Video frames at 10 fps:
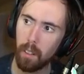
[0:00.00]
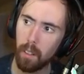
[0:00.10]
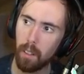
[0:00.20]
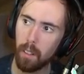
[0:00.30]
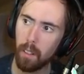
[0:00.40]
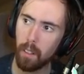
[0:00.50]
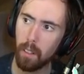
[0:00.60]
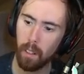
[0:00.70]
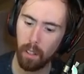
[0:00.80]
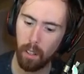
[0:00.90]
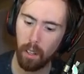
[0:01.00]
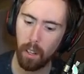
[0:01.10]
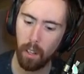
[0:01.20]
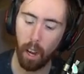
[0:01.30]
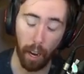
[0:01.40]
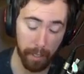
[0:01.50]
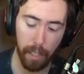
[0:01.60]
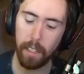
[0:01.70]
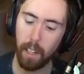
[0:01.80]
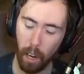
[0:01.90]
promise right before I
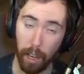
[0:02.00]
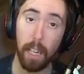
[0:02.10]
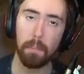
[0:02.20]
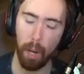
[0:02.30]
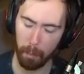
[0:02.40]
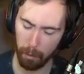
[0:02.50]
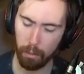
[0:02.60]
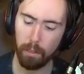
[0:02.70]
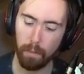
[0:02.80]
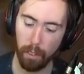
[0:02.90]
did promise streamers